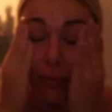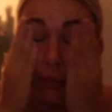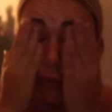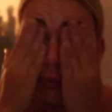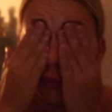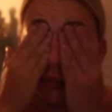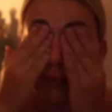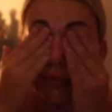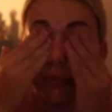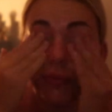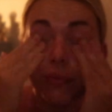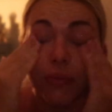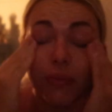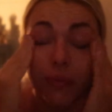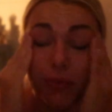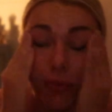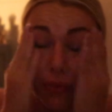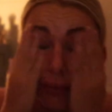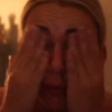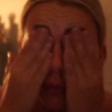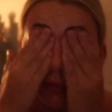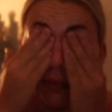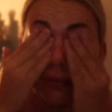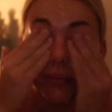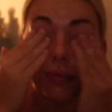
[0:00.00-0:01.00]
that day,
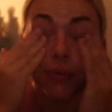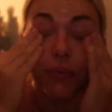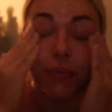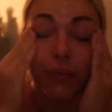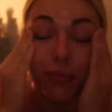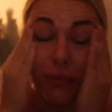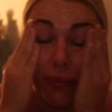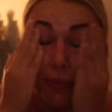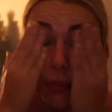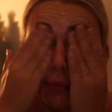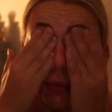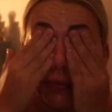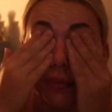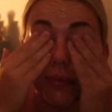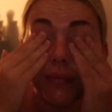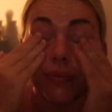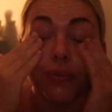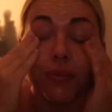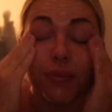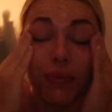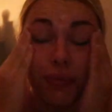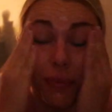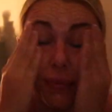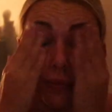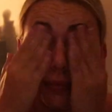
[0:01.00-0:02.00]
makeup-wise,
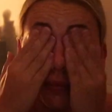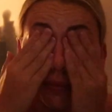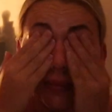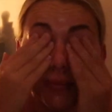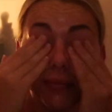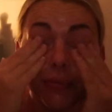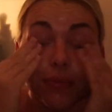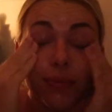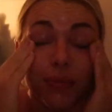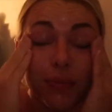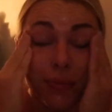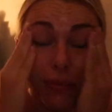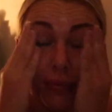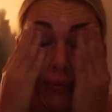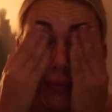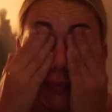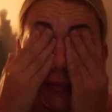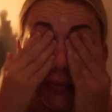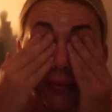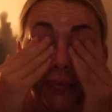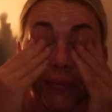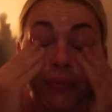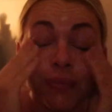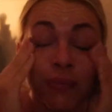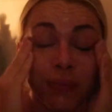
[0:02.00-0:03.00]
actually,
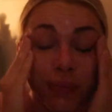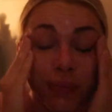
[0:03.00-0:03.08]
I